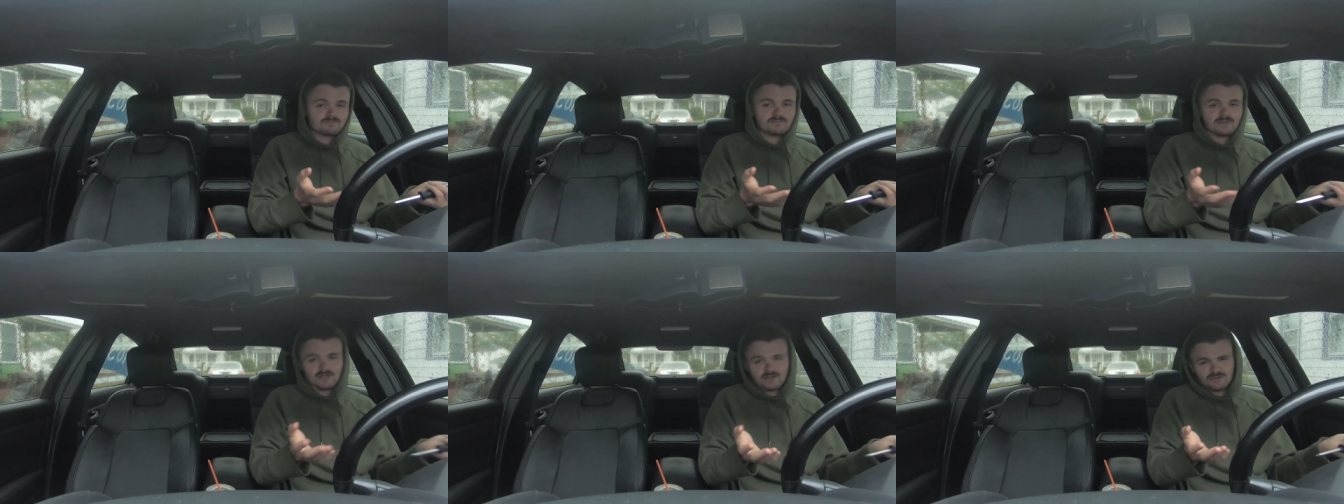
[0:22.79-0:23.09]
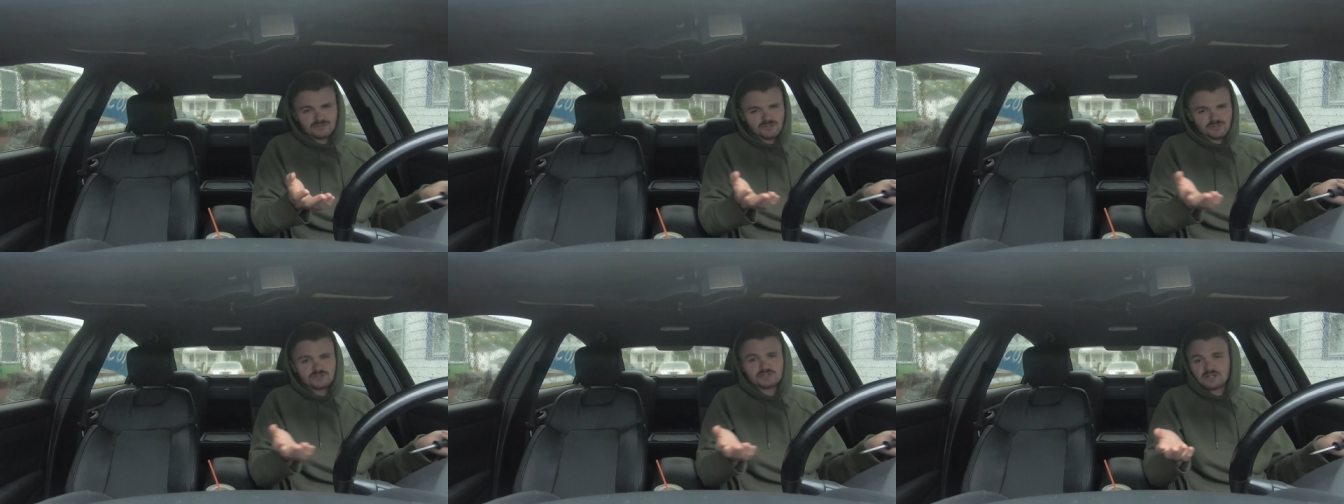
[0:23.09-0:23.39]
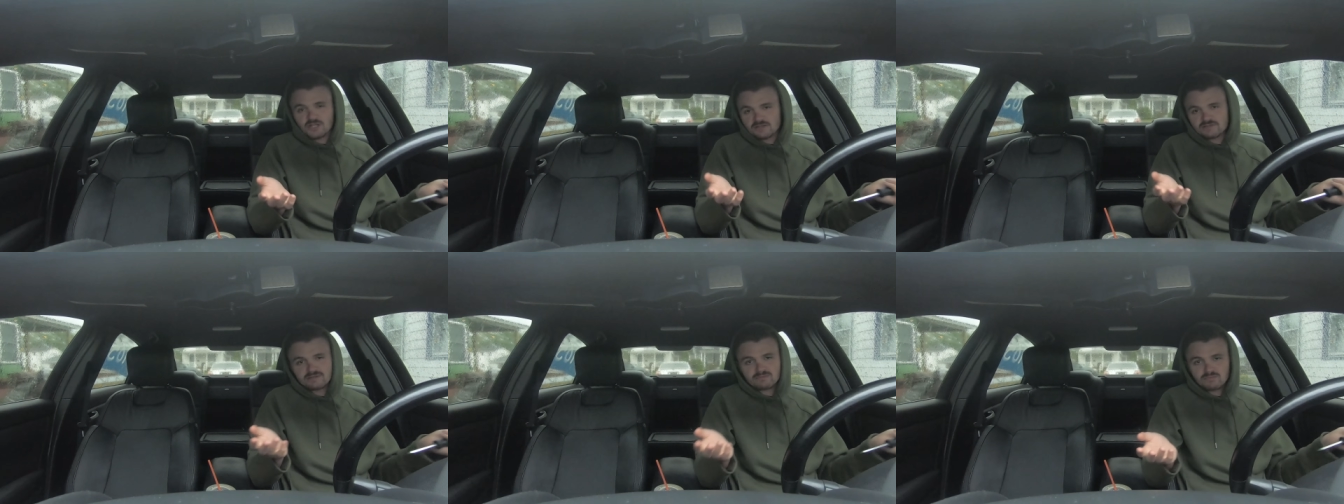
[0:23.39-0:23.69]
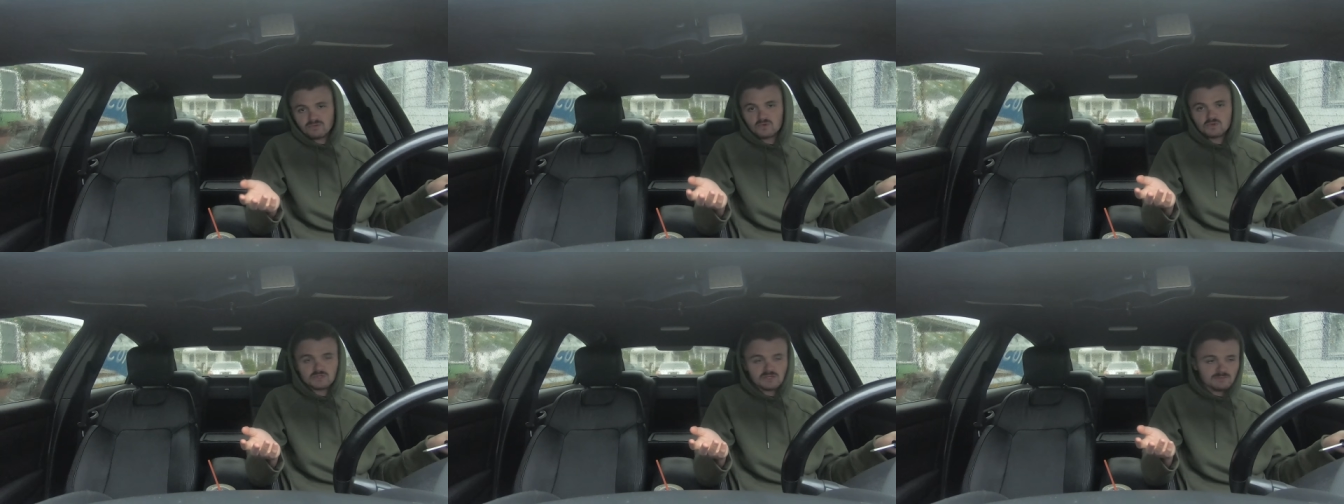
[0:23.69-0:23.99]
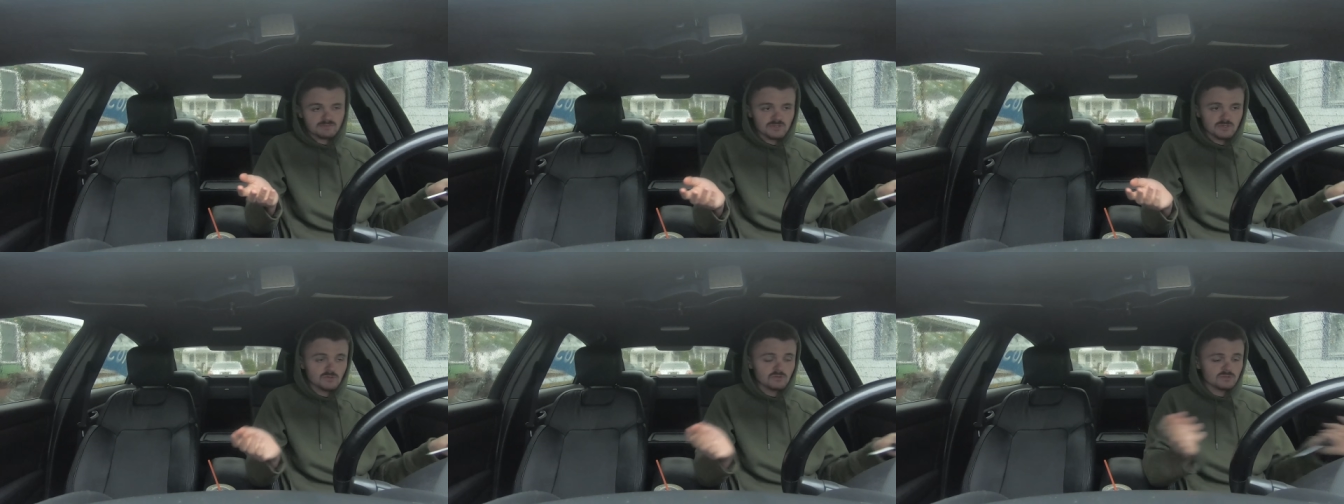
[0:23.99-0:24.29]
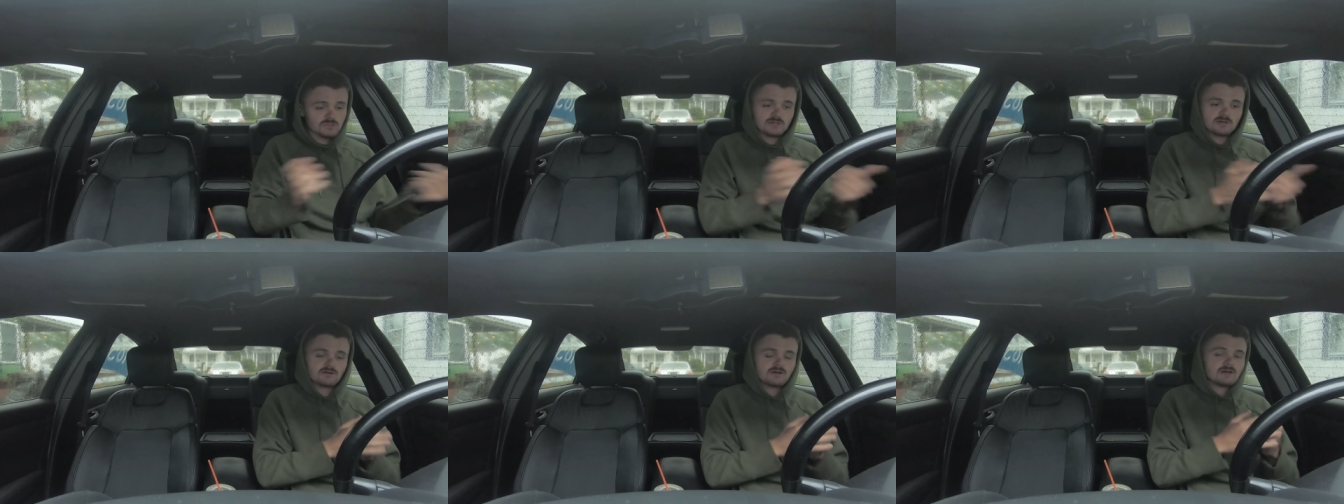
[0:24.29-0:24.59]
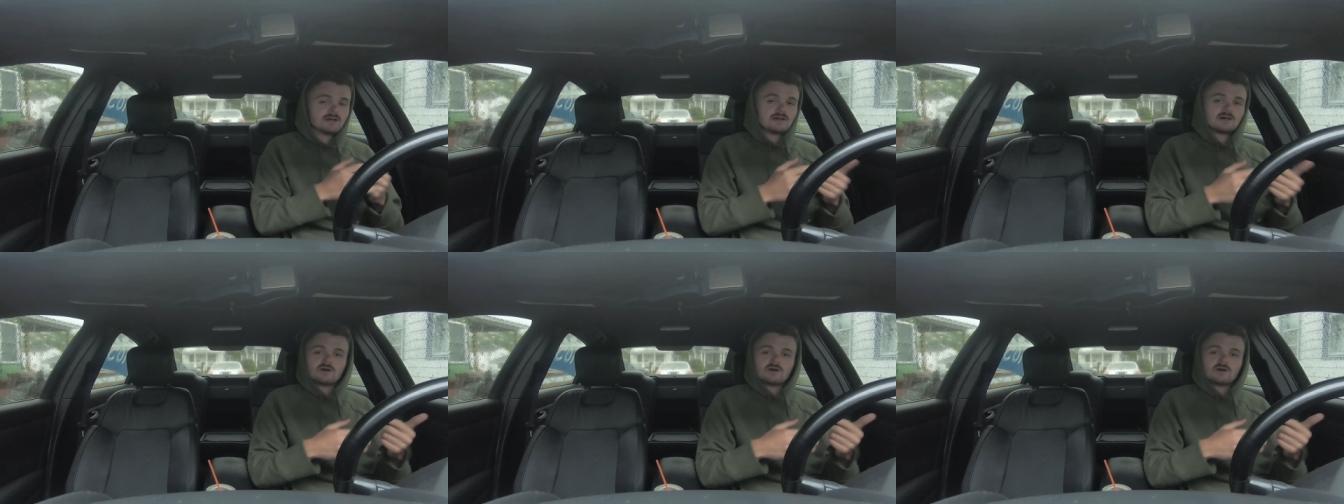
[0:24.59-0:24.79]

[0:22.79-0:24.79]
there's a good chance it blows up too. So